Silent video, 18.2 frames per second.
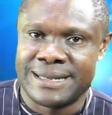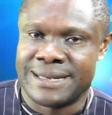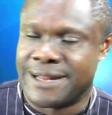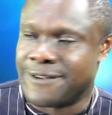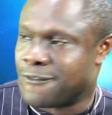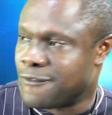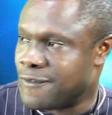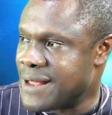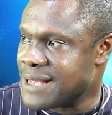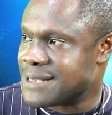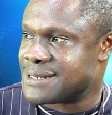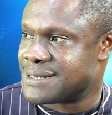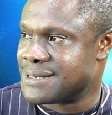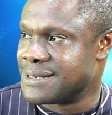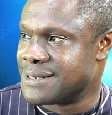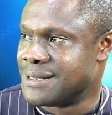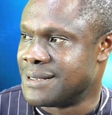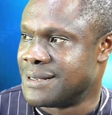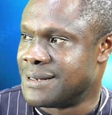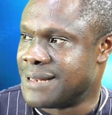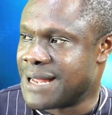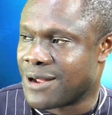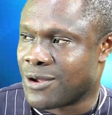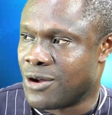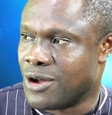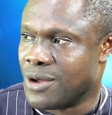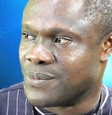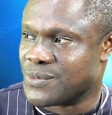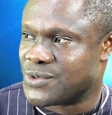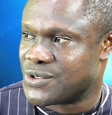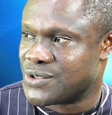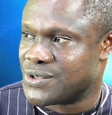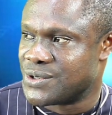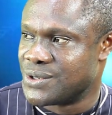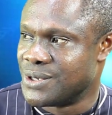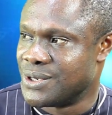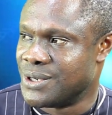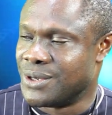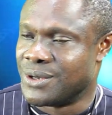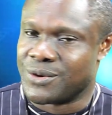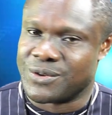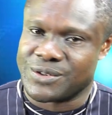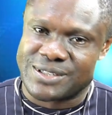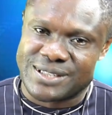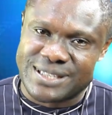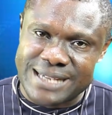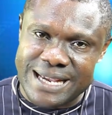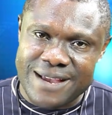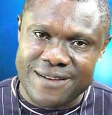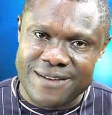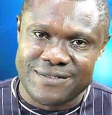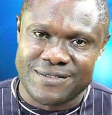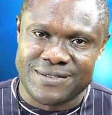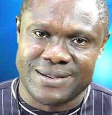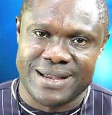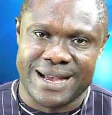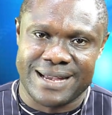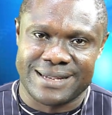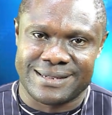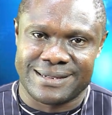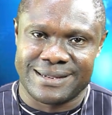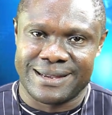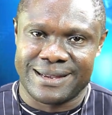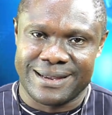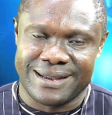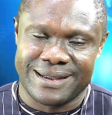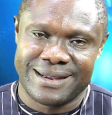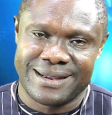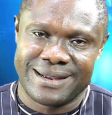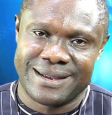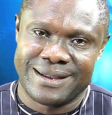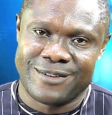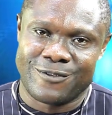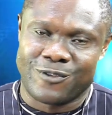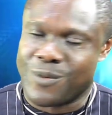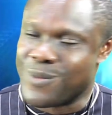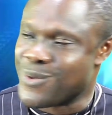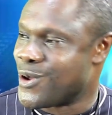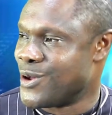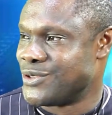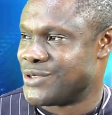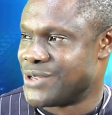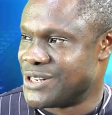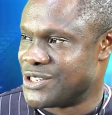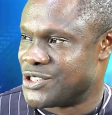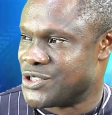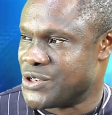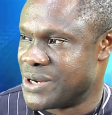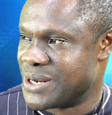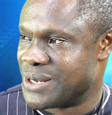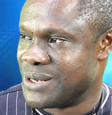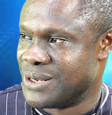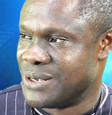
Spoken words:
The flakes that comes could serve as foam concentrate.